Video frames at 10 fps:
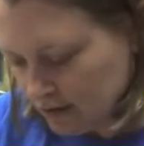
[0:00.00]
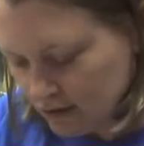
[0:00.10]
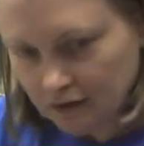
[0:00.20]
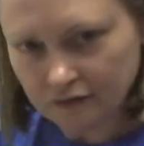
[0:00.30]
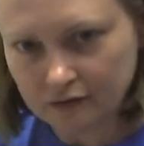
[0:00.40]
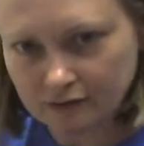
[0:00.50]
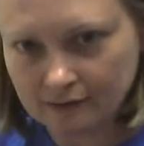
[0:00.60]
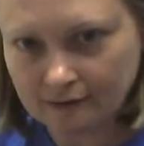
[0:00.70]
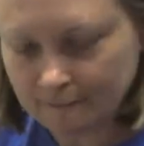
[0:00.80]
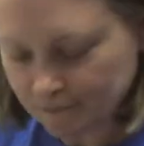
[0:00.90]
And then
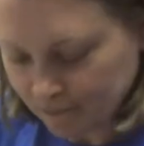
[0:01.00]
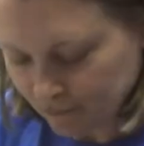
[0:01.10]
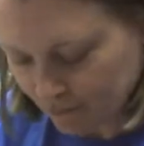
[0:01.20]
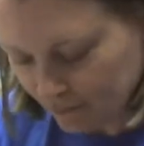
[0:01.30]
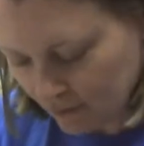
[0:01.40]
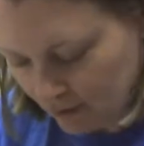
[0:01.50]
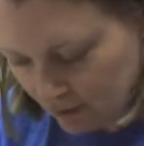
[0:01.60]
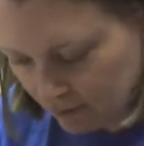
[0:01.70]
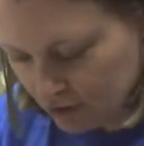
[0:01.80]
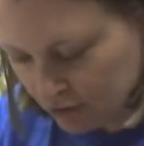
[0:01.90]

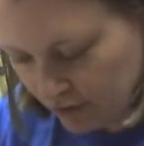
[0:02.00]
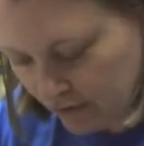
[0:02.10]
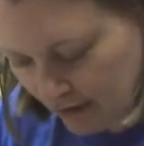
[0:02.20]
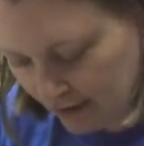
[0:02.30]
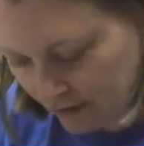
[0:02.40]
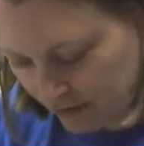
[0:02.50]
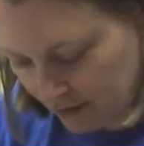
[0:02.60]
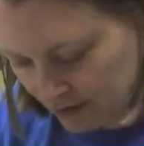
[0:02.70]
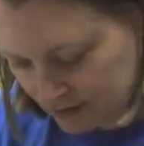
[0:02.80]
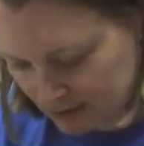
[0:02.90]
between that and
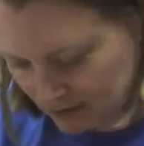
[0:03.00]
this,